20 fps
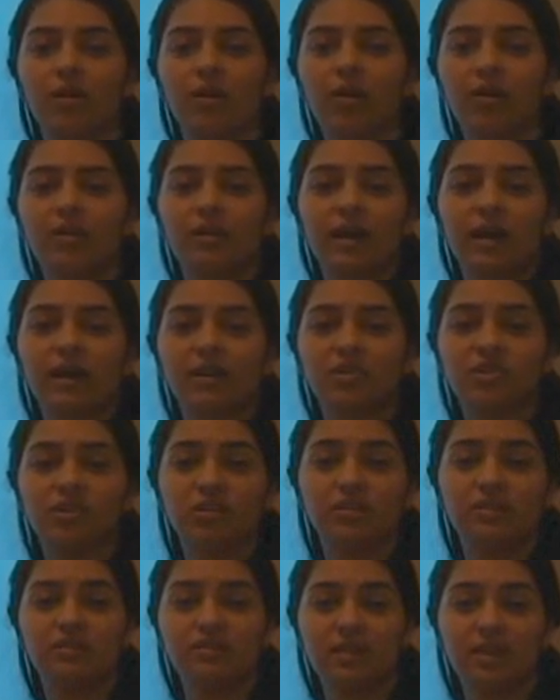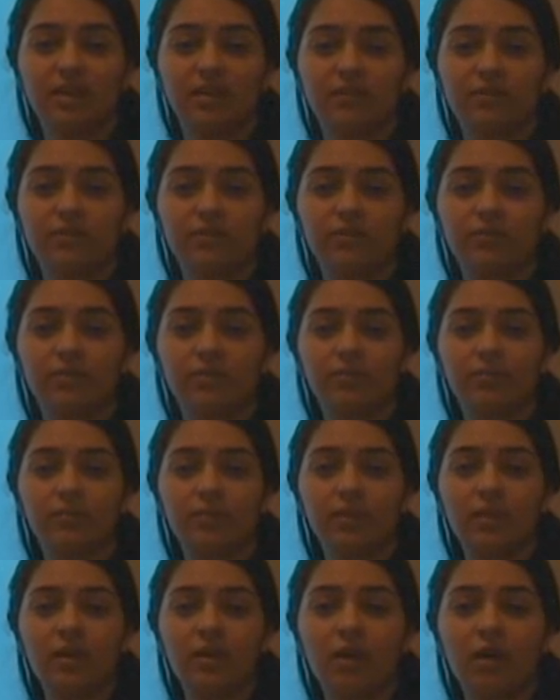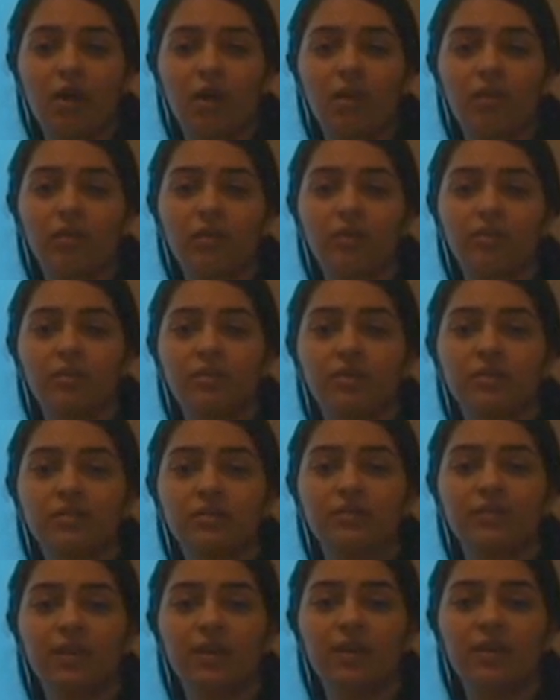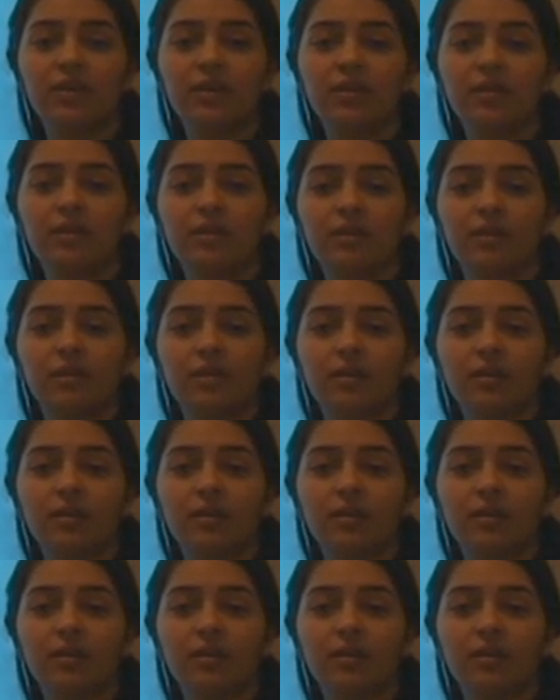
are actually safe, although there's a very